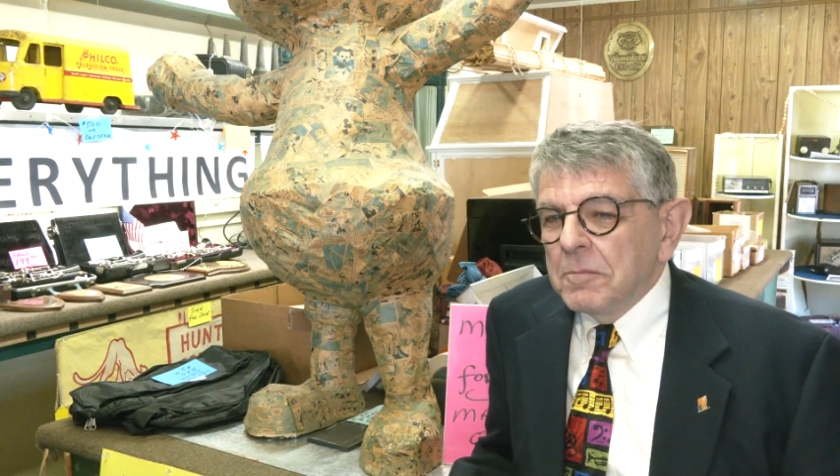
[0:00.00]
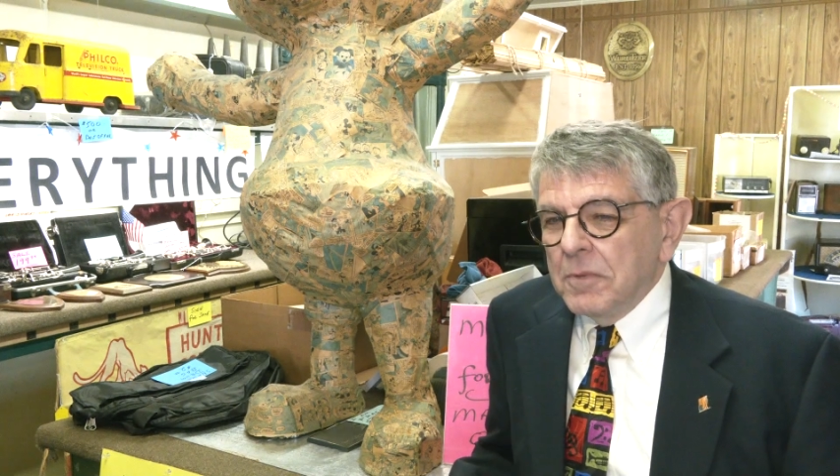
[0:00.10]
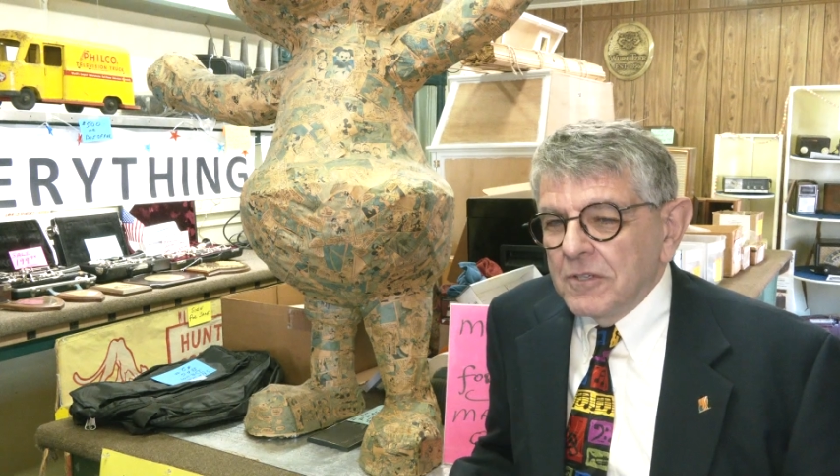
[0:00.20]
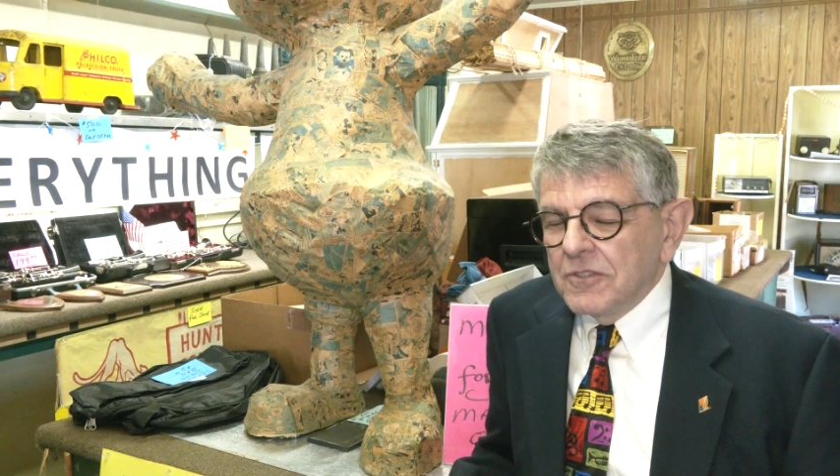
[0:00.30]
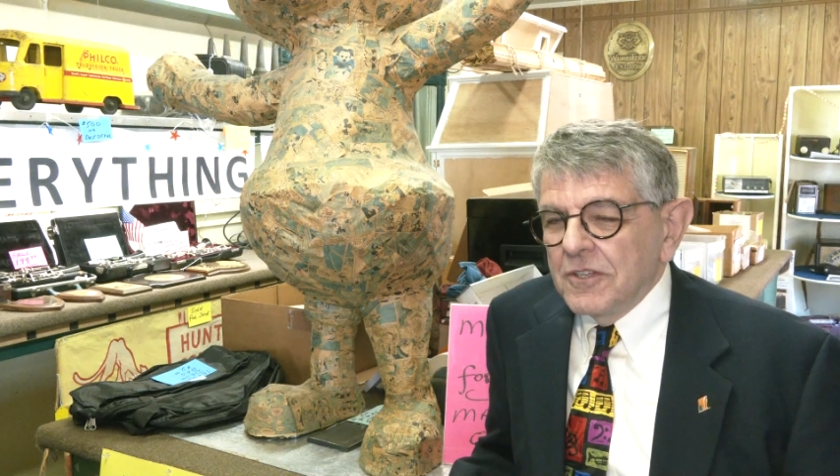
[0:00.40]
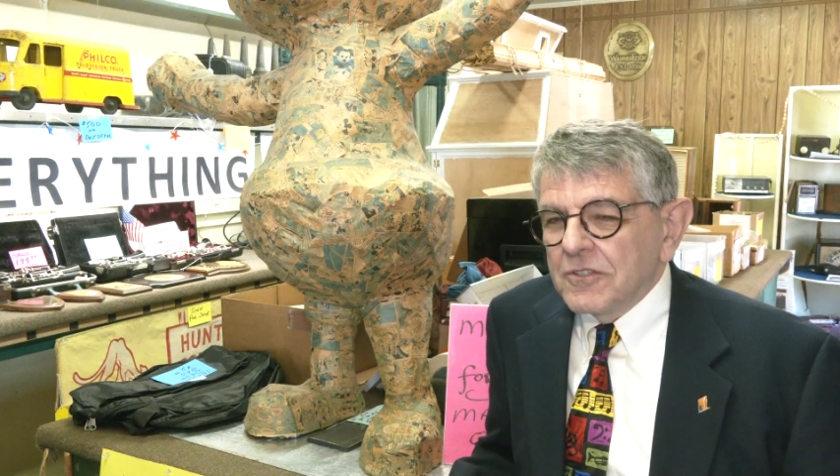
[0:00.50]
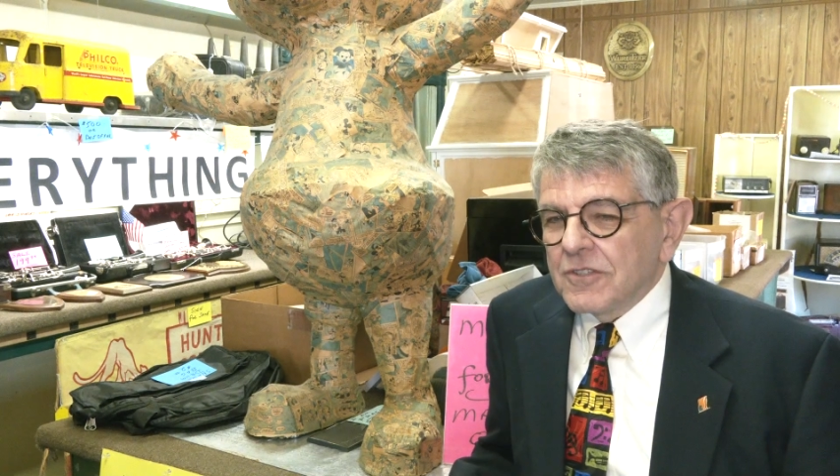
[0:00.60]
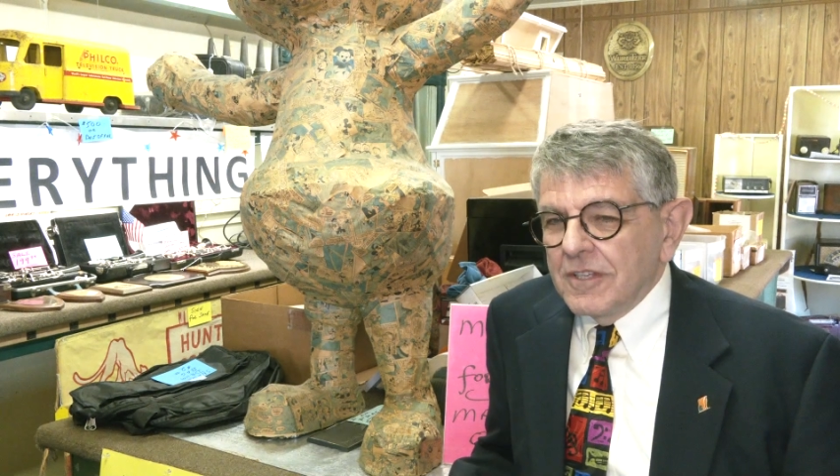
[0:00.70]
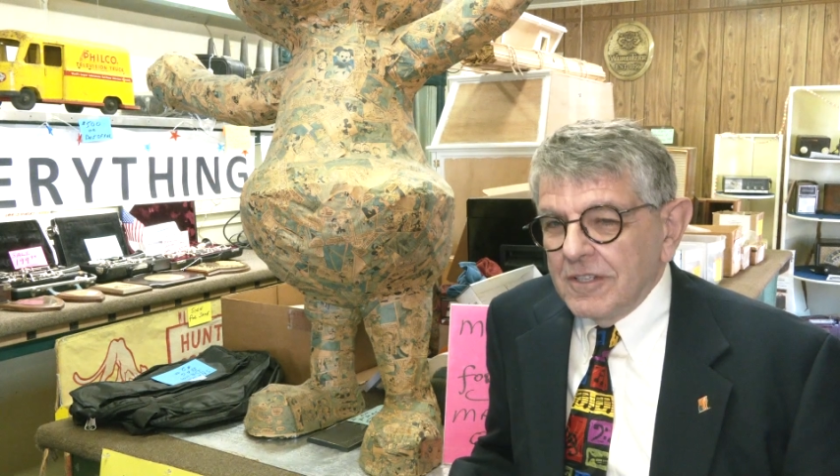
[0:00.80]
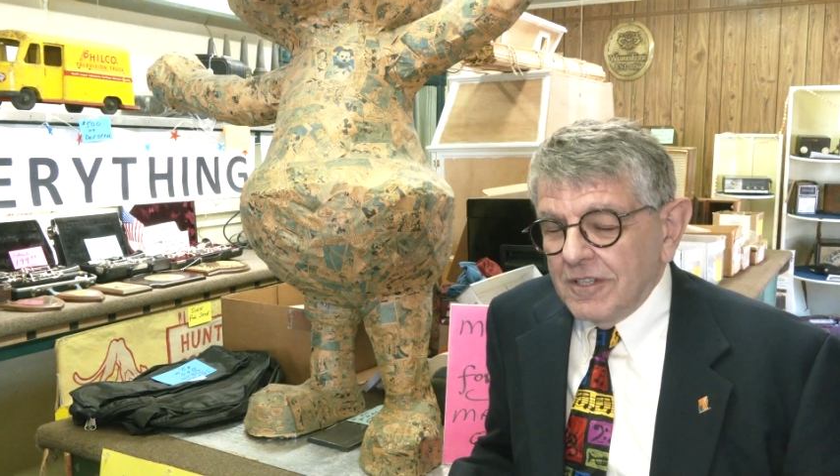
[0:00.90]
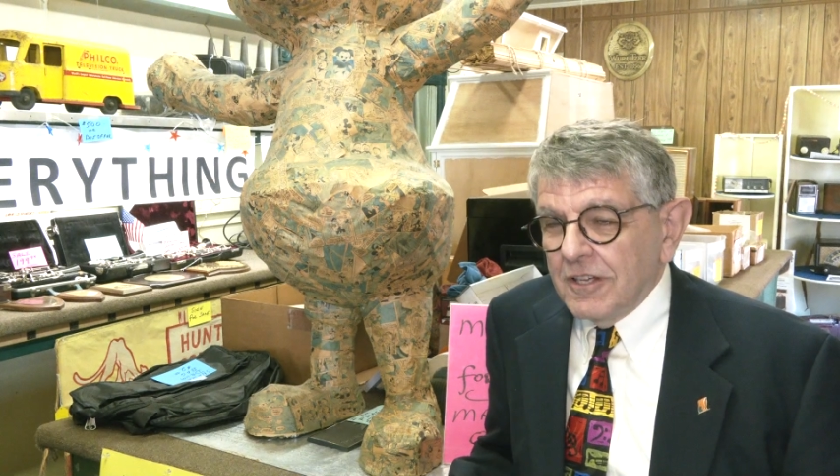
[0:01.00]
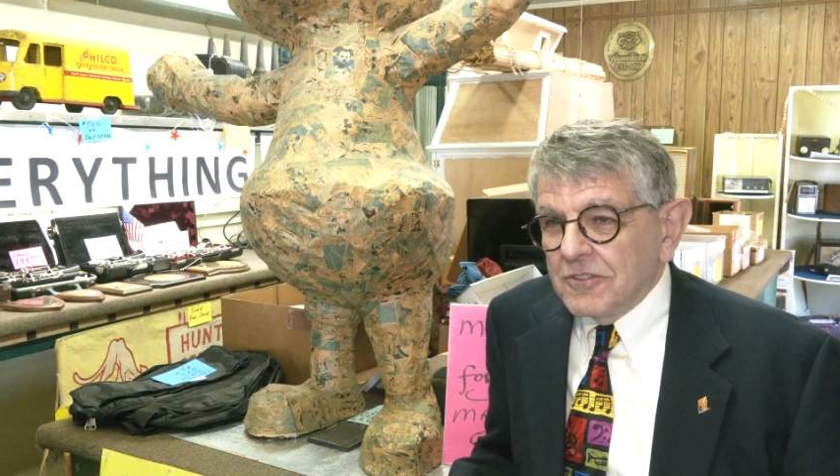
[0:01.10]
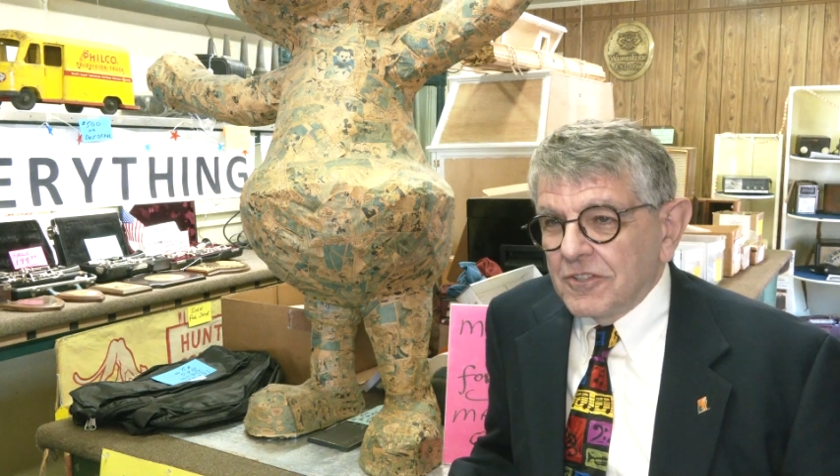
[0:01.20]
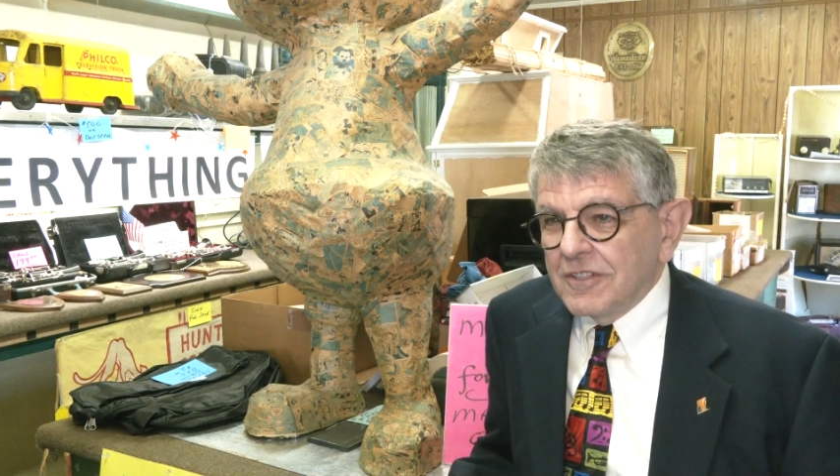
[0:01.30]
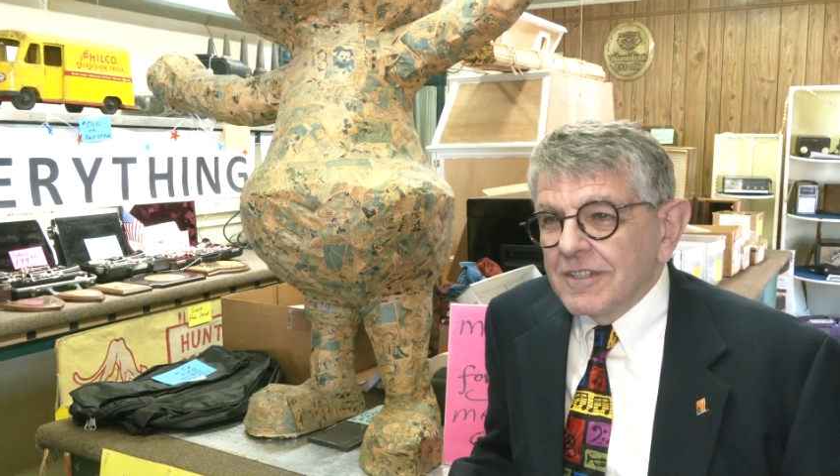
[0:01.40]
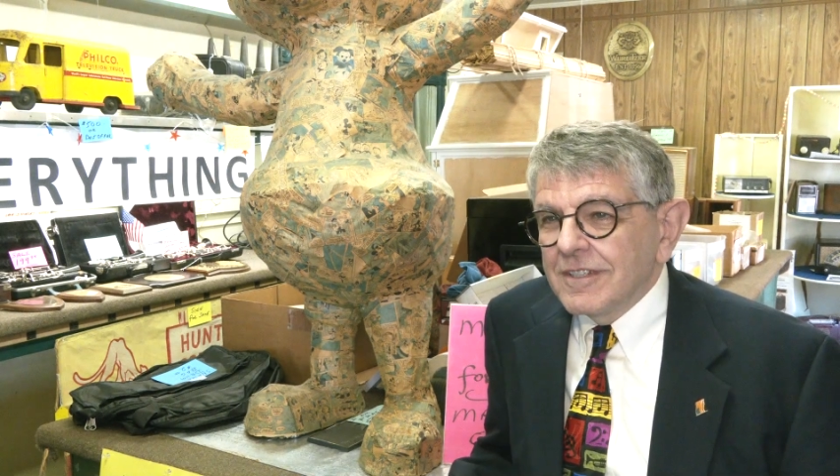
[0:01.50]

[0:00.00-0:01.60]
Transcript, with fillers: business in Hudson.